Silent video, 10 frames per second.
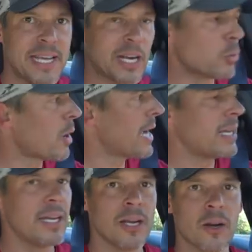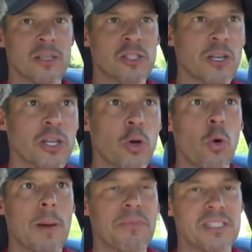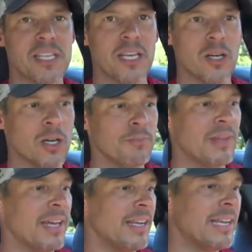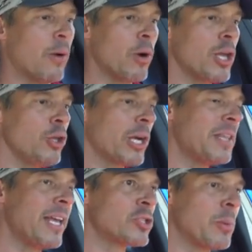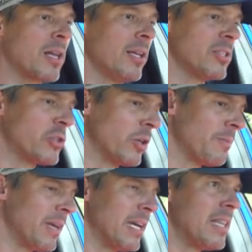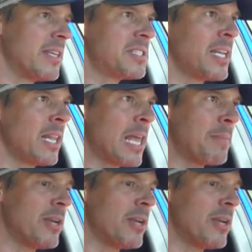take a right here and start to go up this hill. Now, when you look at the instrument cluster, this is gonna let